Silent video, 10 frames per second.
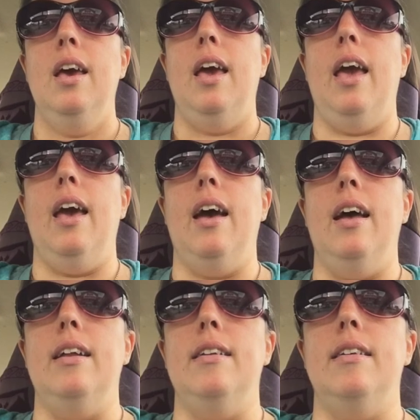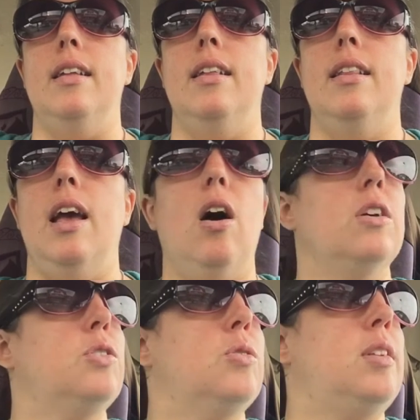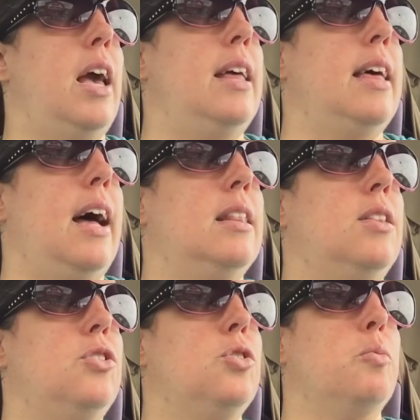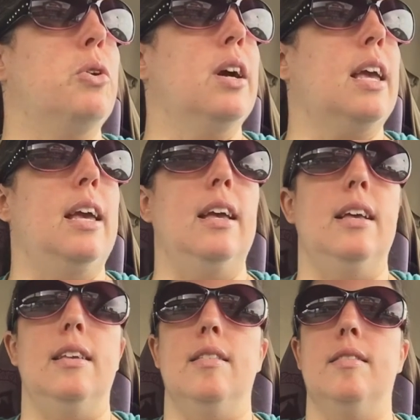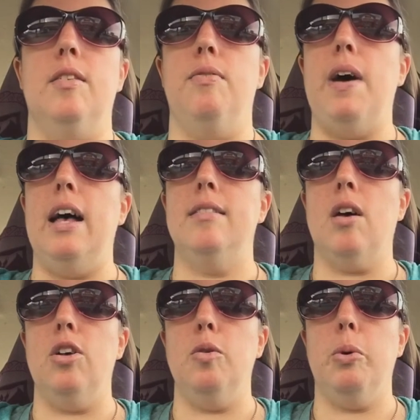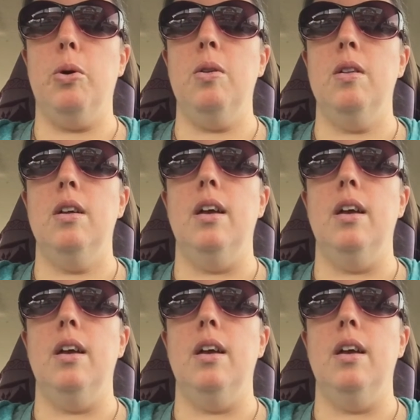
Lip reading: and they also say that the turmeric is fat soluble,